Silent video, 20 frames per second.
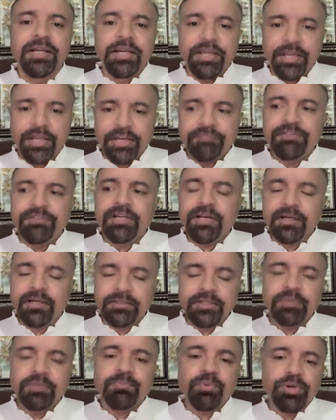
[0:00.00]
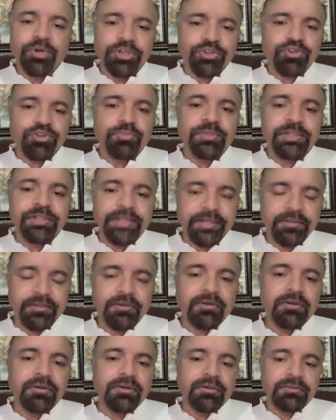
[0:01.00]
if there are 100 points to be
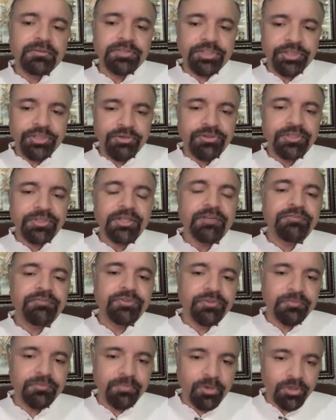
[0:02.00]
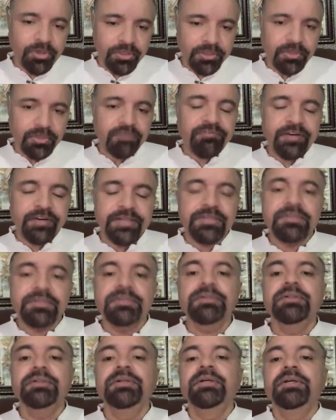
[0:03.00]
ticked on a security of your border or
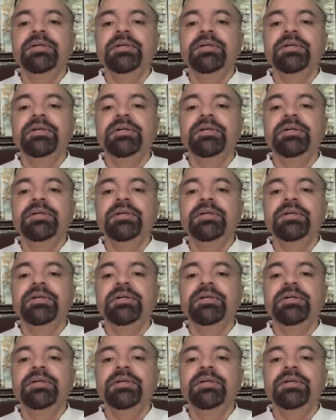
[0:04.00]
fence,